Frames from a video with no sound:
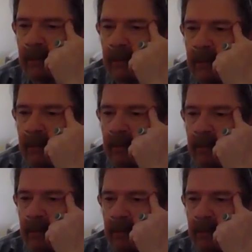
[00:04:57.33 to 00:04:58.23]

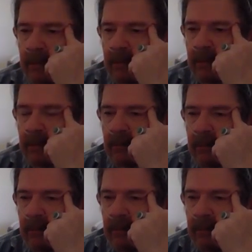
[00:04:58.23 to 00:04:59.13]

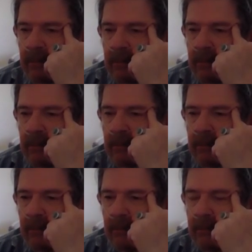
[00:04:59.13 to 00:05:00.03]

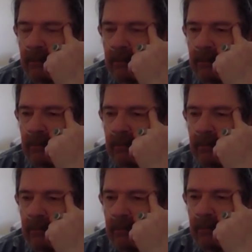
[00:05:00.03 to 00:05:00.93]

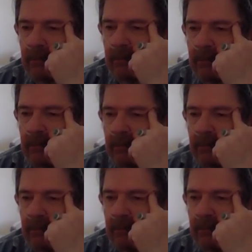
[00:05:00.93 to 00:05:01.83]

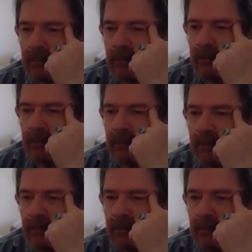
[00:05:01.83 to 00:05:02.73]

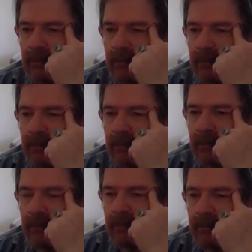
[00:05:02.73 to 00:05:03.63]

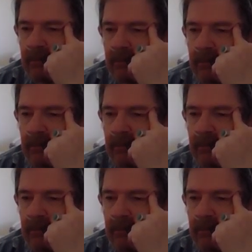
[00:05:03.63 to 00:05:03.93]
(silent)